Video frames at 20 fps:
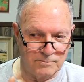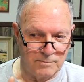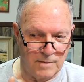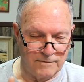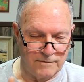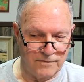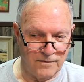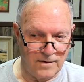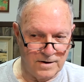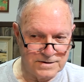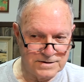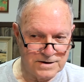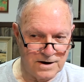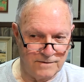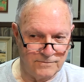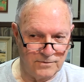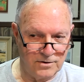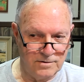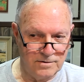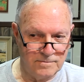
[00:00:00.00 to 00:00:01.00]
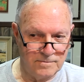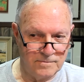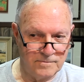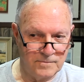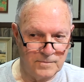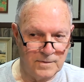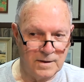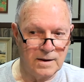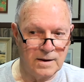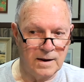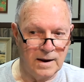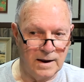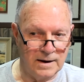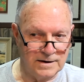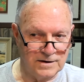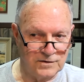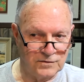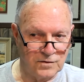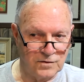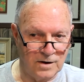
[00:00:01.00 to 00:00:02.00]
my front cover and
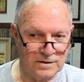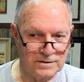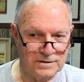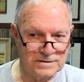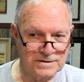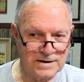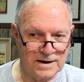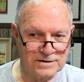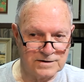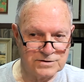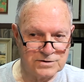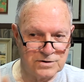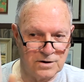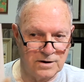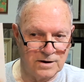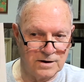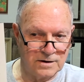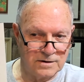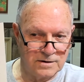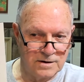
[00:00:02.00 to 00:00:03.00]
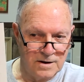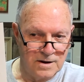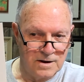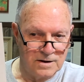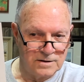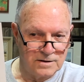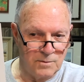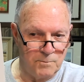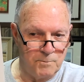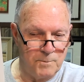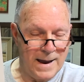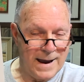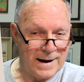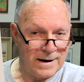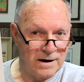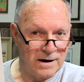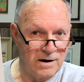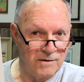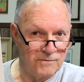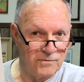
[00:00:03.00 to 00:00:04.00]
it's got the text on it. The
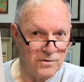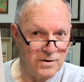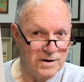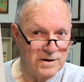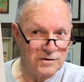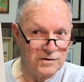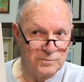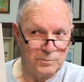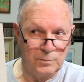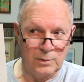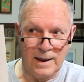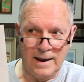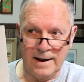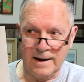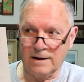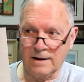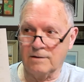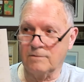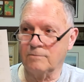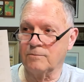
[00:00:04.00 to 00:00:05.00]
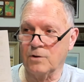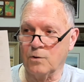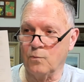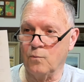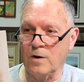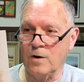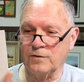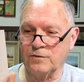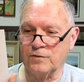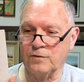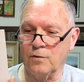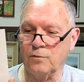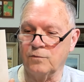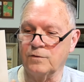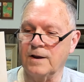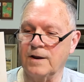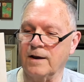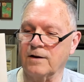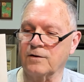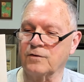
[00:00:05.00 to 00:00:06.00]
back cover is blank. There was no
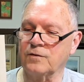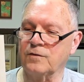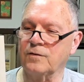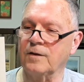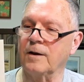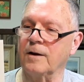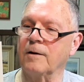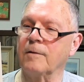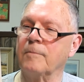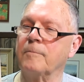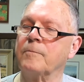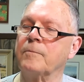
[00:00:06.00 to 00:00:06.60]
text there.